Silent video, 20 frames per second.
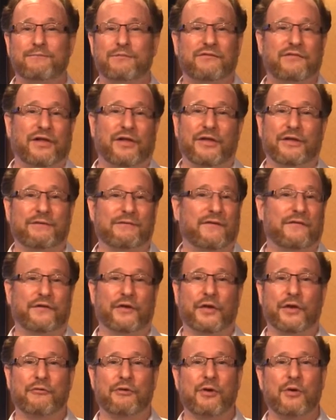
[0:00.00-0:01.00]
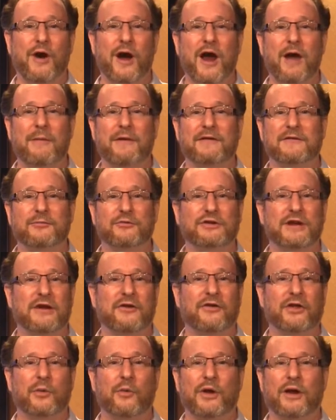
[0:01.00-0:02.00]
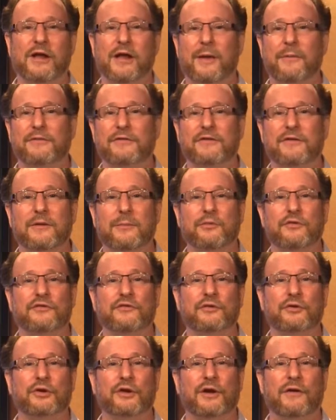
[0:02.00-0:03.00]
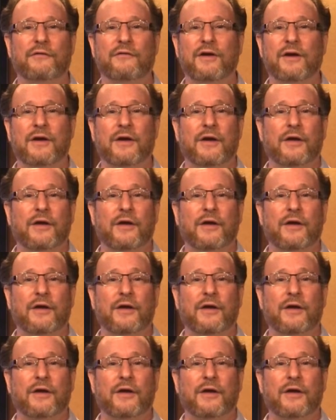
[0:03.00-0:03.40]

filling, fulfilling requirements, particularly when it comes to the pursuit of